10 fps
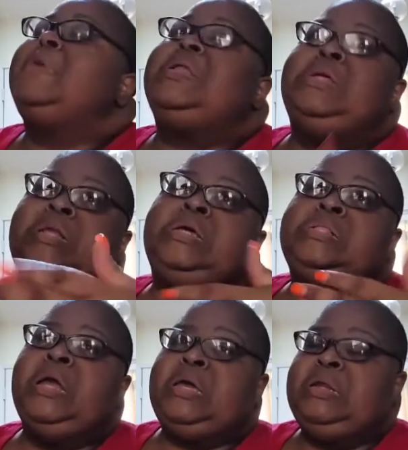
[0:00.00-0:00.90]
because they think
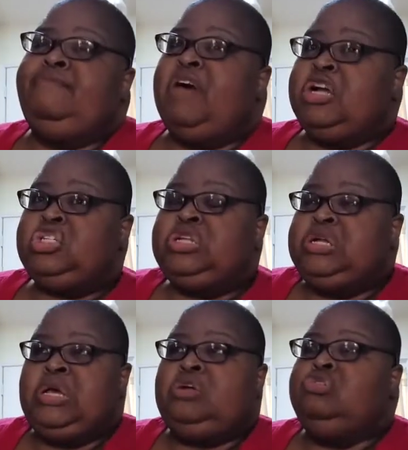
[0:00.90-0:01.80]
it's like an infection
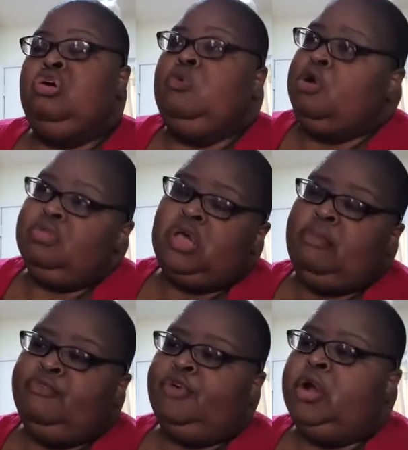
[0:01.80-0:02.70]
that they don't know where it's
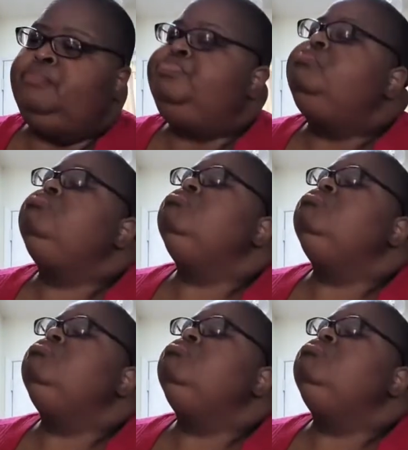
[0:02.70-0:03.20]
coming from.